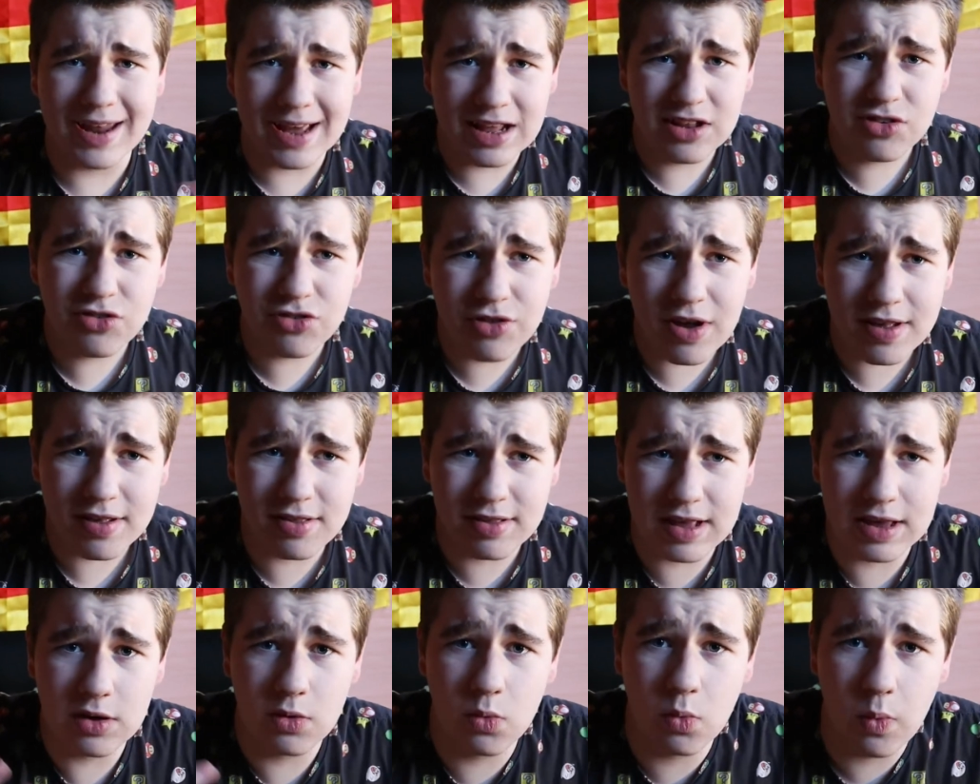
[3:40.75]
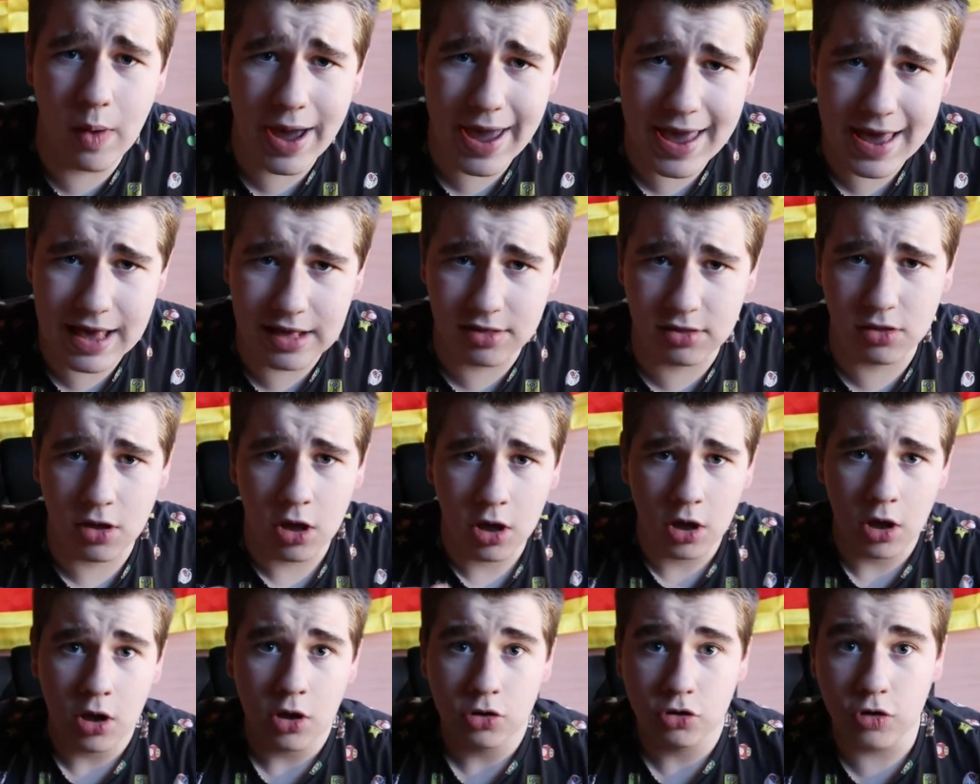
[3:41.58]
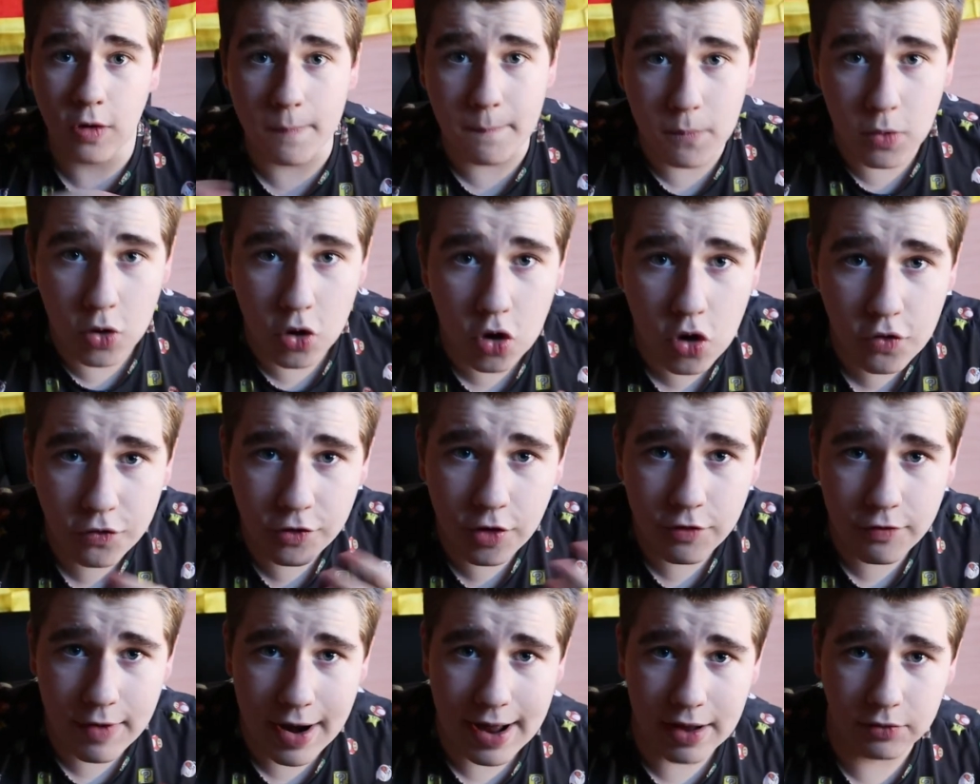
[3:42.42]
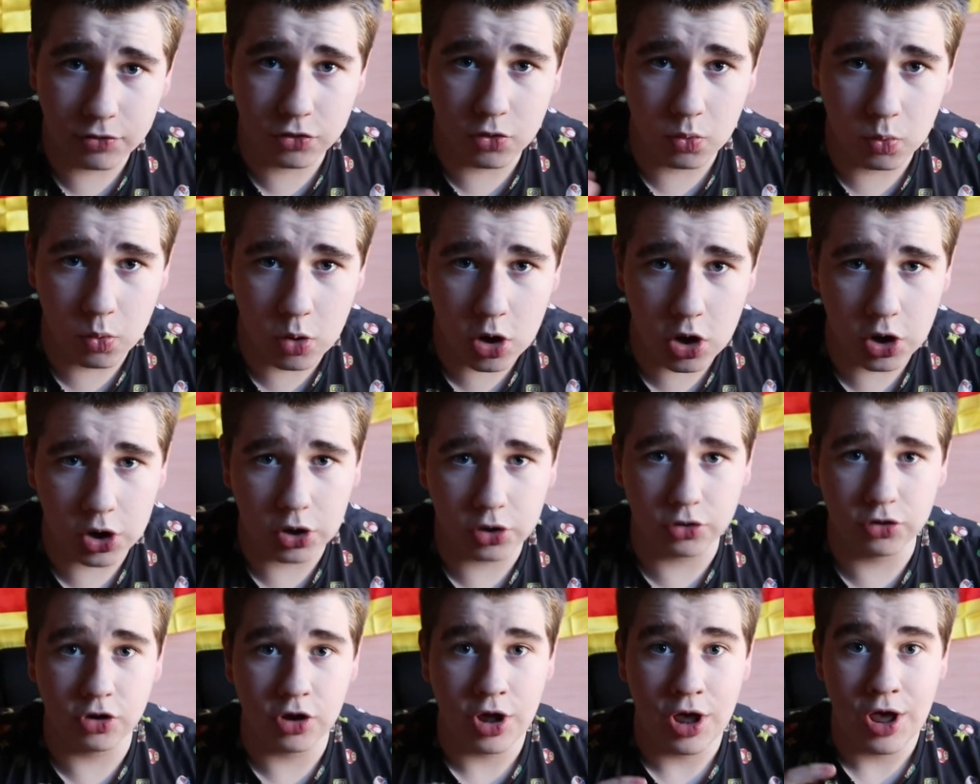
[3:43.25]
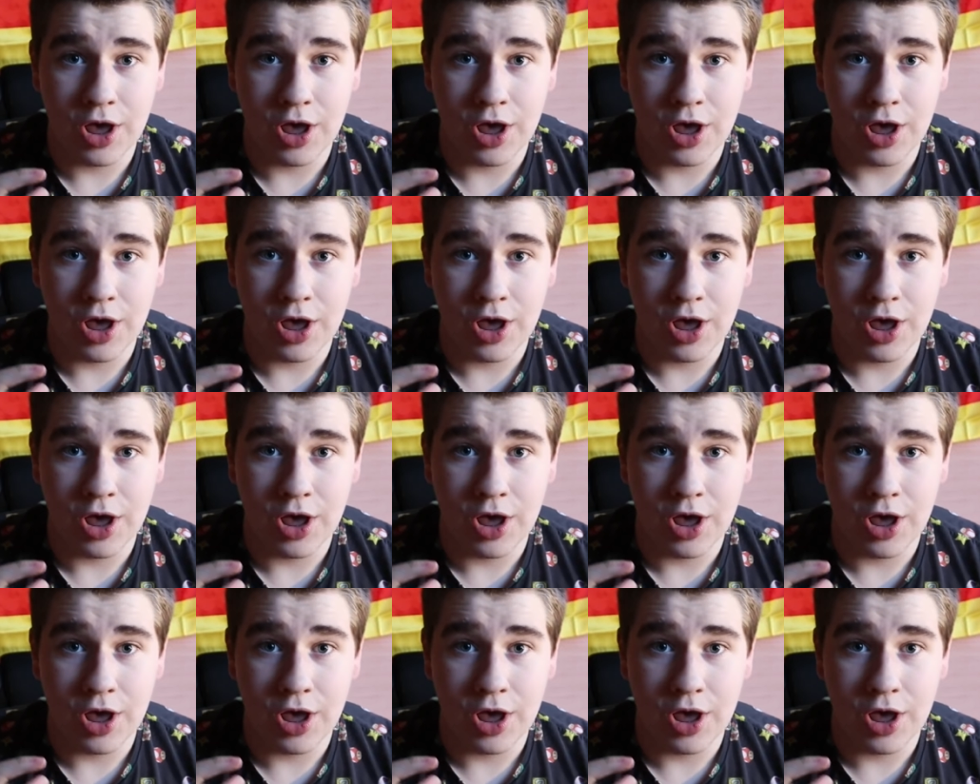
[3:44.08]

interesting ways to move around the world,